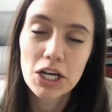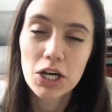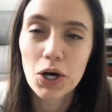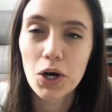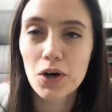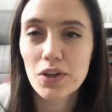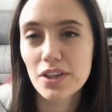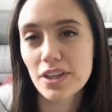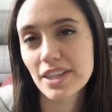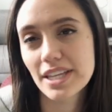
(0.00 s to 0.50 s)

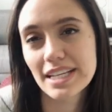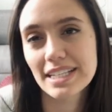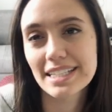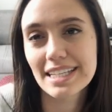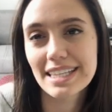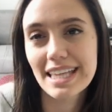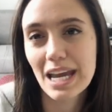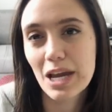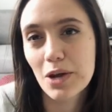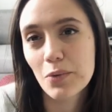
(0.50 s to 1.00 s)
all the things
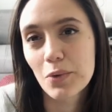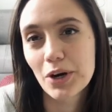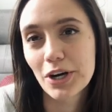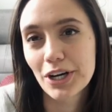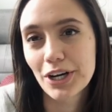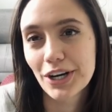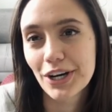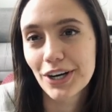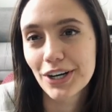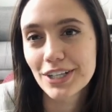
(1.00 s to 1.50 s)
that they
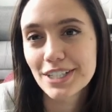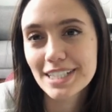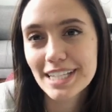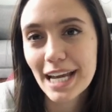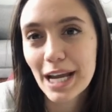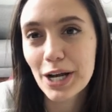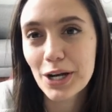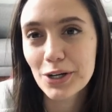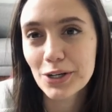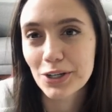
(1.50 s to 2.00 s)
were
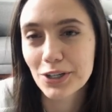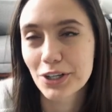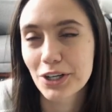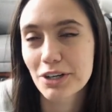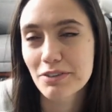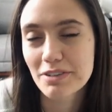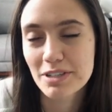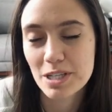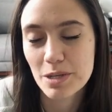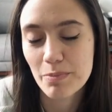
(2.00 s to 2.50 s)
scared or
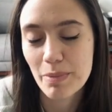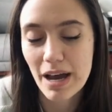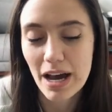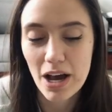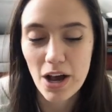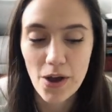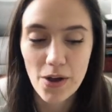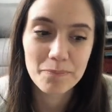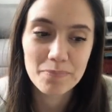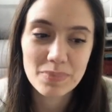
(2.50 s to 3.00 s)
nervous
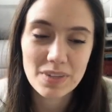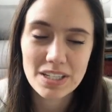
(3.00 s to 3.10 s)
about,